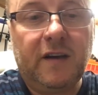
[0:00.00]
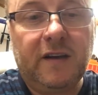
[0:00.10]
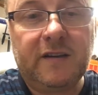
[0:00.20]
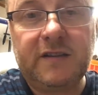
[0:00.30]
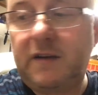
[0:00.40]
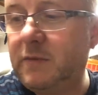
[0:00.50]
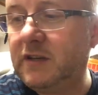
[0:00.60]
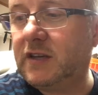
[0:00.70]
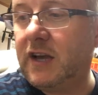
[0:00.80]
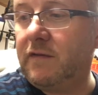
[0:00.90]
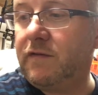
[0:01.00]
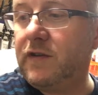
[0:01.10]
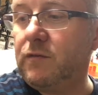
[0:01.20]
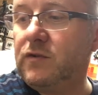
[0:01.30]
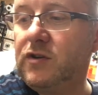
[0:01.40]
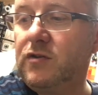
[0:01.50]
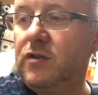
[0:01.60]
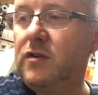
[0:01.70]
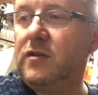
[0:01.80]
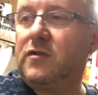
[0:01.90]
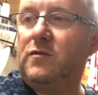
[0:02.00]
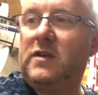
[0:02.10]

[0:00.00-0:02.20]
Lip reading: because I've been saying for you to do